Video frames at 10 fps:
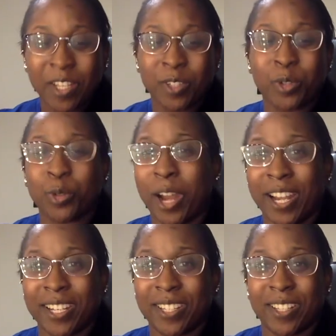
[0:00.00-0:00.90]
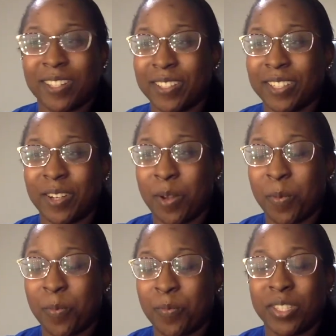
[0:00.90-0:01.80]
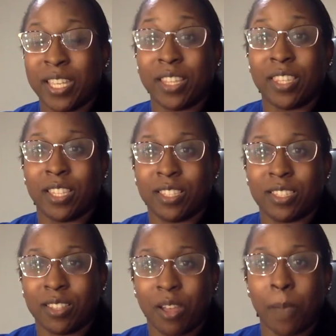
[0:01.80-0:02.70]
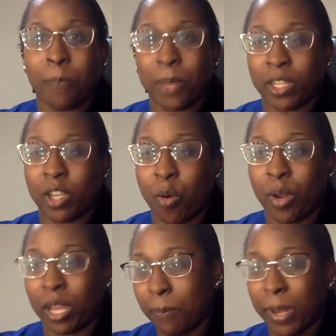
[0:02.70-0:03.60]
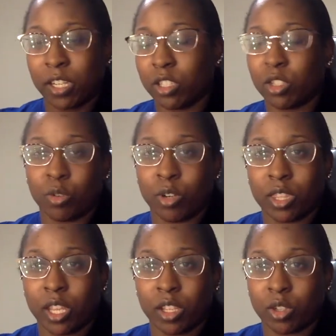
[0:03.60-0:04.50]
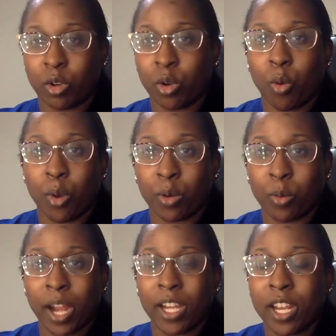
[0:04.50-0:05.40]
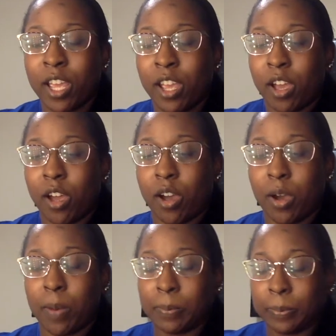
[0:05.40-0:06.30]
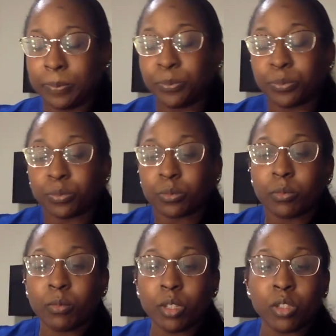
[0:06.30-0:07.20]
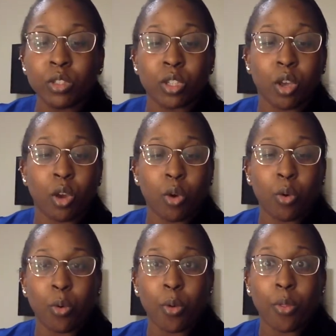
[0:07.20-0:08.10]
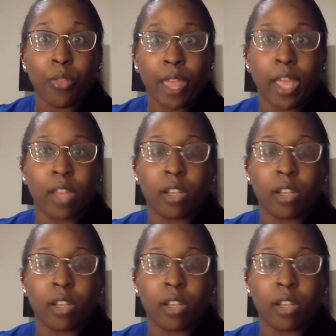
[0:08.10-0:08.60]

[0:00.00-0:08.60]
trying to, get this up and going and making sure things are going right. Um, so that